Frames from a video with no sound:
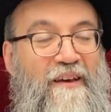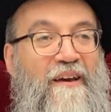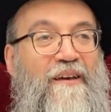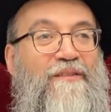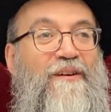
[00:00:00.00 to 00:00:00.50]

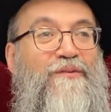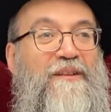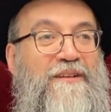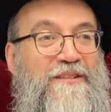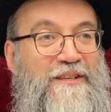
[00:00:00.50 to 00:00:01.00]
And the
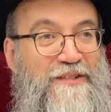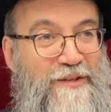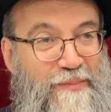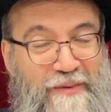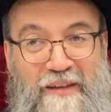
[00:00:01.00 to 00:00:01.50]

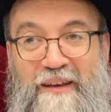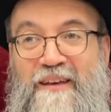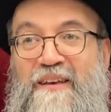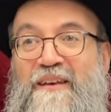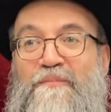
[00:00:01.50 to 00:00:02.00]
criticism
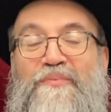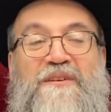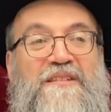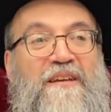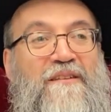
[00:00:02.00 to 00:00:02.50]
they
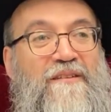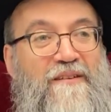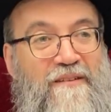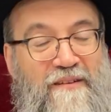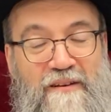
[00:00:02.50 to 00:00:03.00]

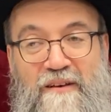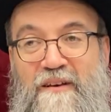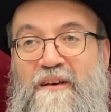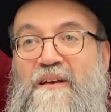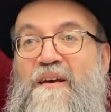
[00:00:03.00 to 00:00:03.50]
presented,
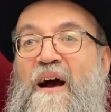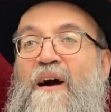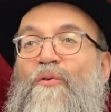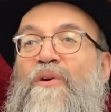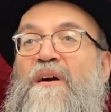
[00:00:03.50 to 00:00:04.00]

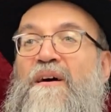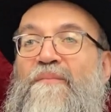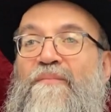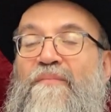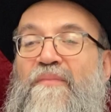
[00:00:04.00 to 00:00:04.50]
how
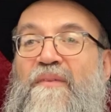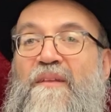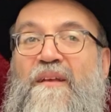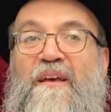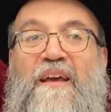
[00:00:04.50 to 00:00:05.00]
come
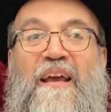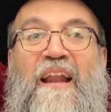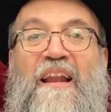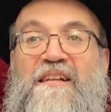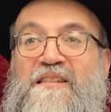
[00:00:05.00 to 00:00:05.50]
he
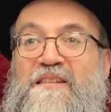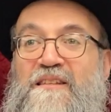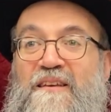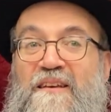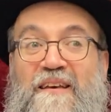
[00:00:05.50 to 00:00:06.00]

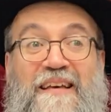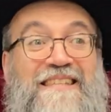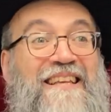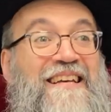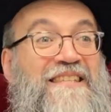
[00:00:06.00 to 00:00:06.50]
lets
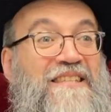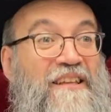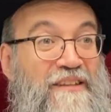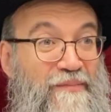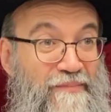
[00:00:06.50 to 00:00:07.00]
his
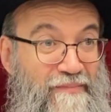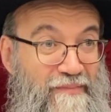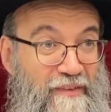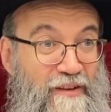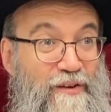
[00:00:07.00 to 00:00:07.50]
Hasidim
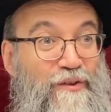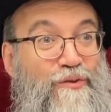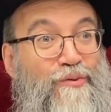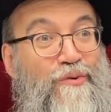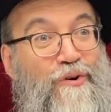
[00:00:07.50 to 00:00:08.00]

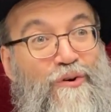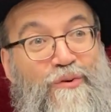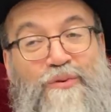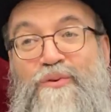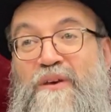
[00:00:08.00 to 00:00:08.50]
to go
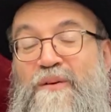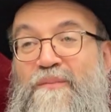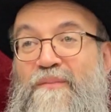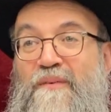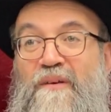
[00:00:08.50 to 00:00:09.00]
to
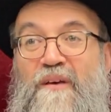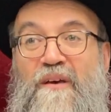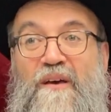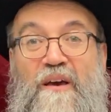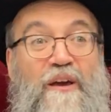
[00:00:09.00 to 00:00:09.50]
him,
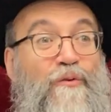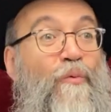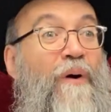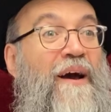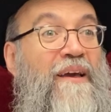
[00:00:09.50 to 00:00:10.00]

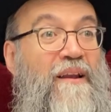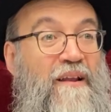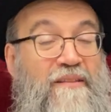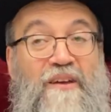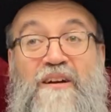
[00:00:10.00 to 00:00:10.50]
and while
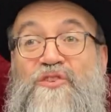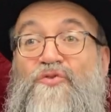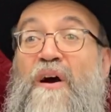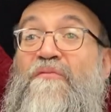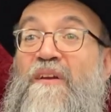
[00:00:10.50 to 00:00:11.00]
they are
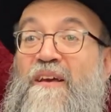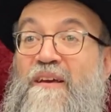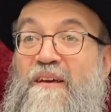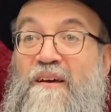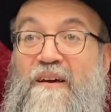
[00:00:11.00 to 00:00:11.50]

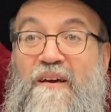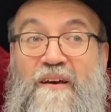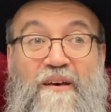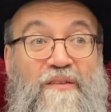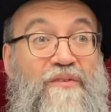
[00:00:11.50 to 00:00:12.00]
traveling,
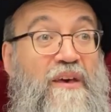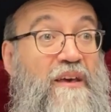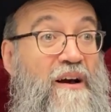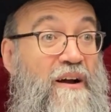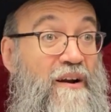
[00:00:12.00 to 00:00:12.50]
they